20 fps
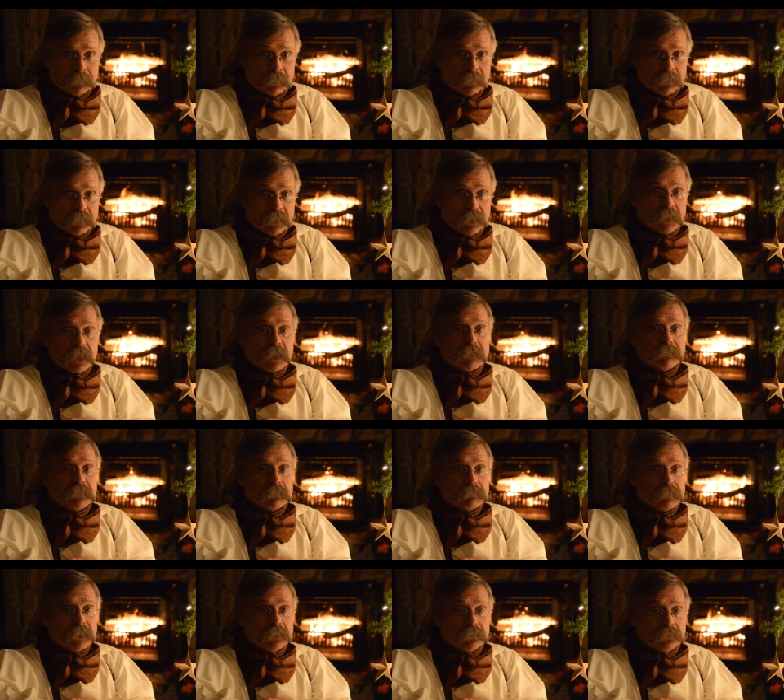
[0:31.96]
He'd have to
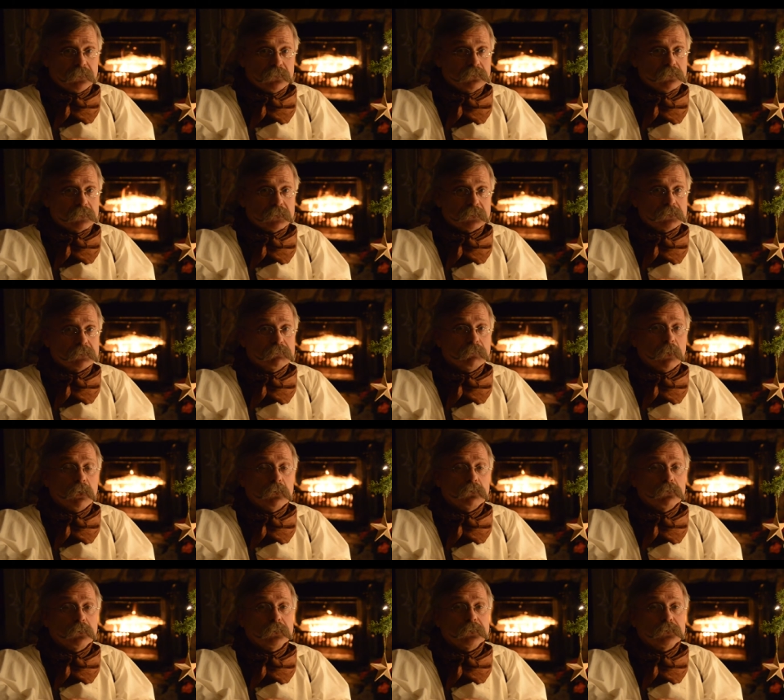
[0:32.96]
make do in a small
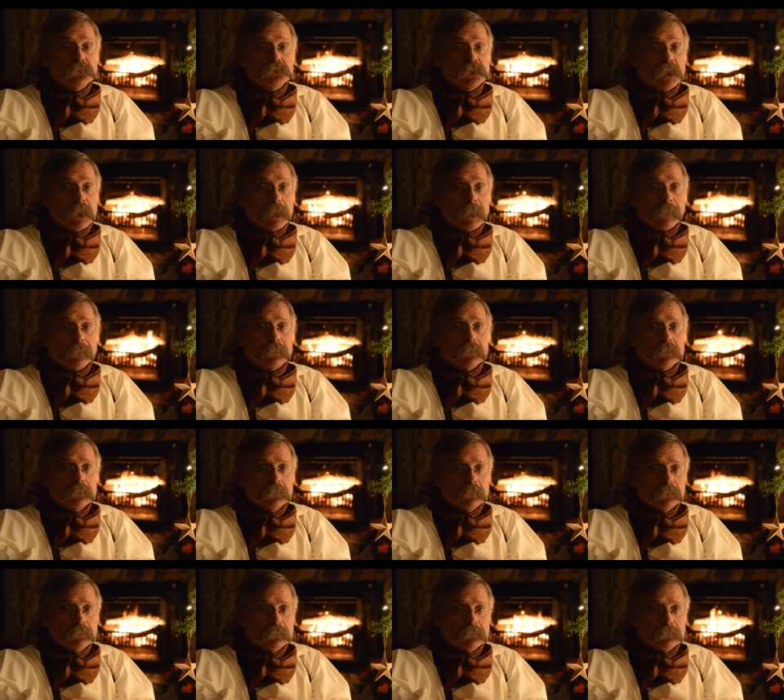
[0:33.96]
wooden shack
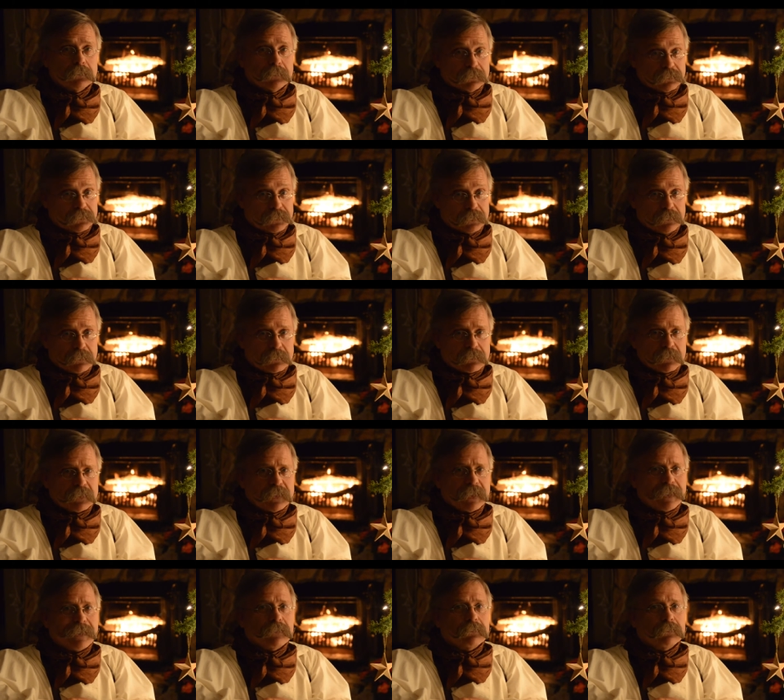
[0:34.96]
and see to the
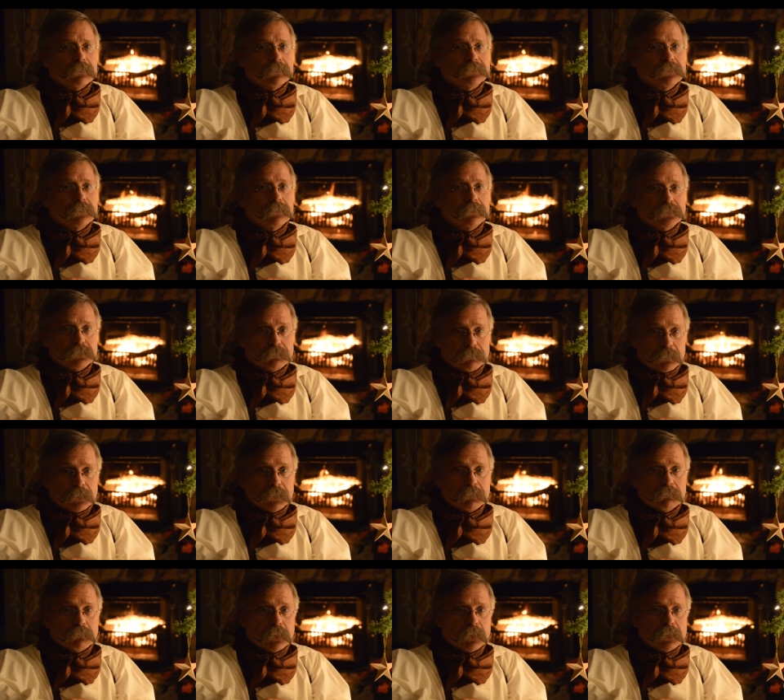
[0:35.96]
cattle till the
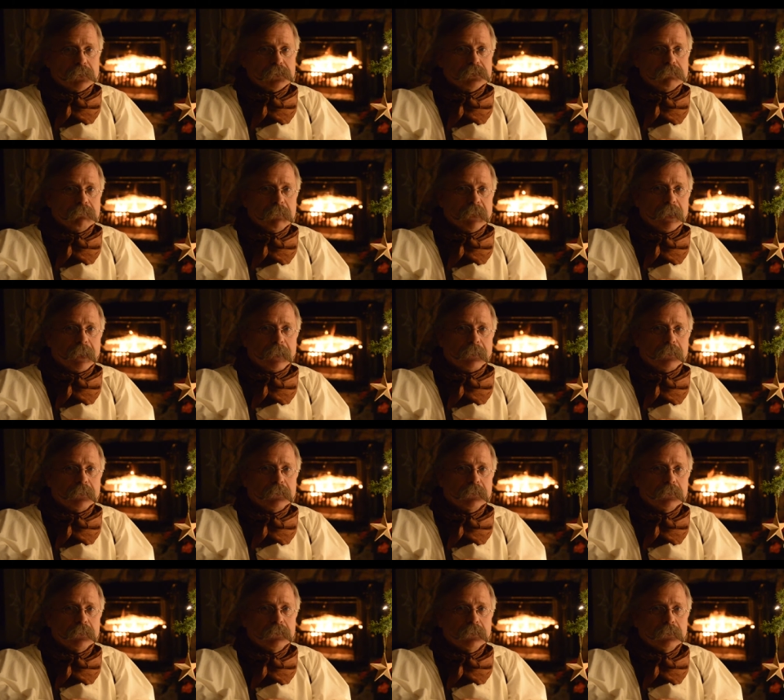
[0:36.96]
spring brought us back.
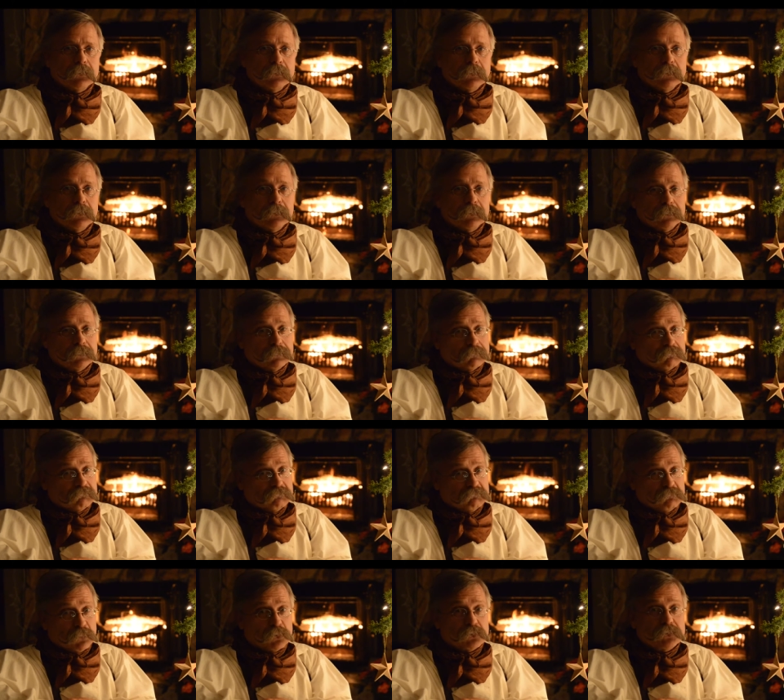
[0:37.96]

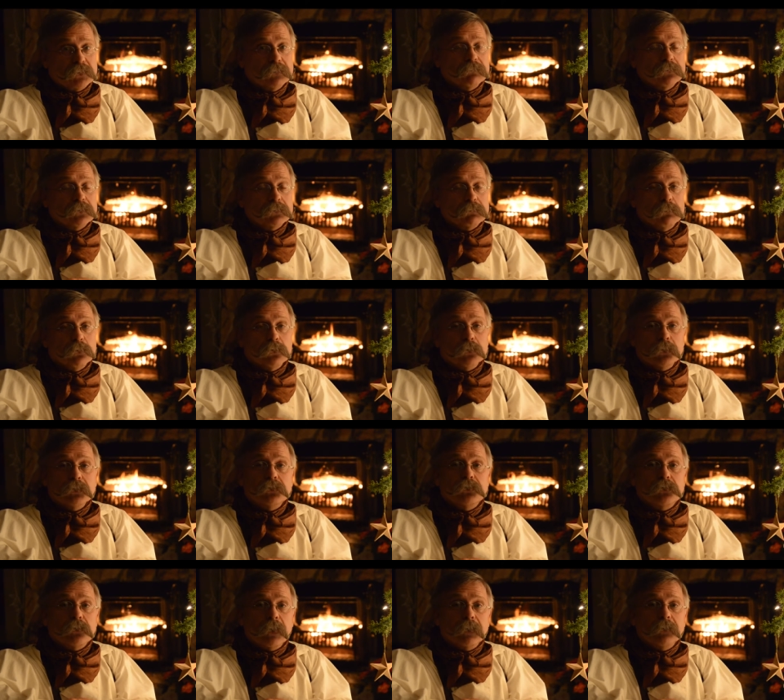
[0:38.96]
Most of us boys
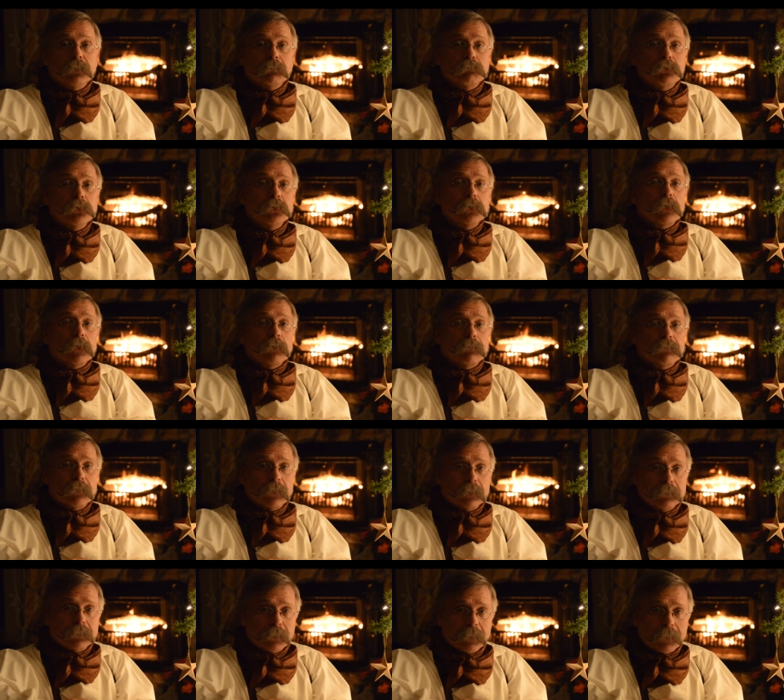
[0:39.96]
tried to put off
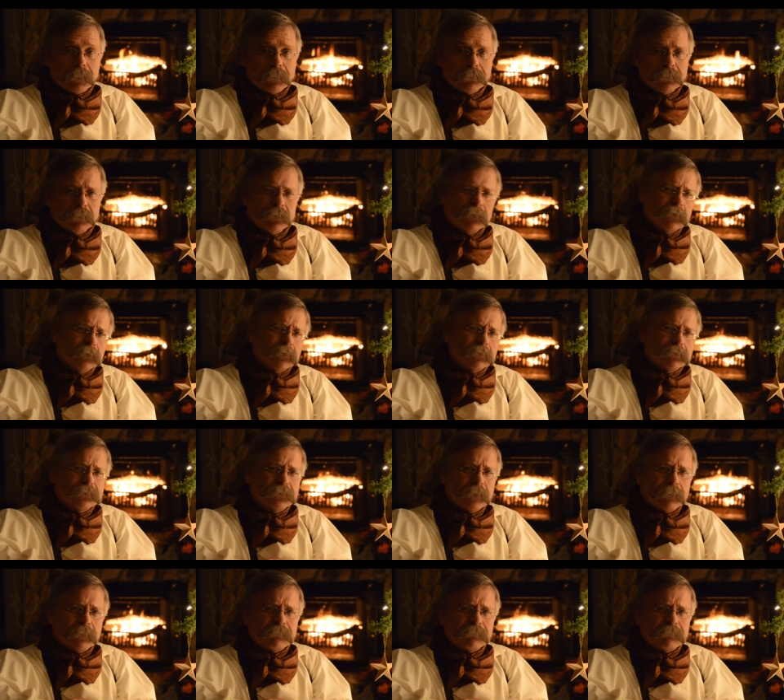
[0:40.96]
that day, except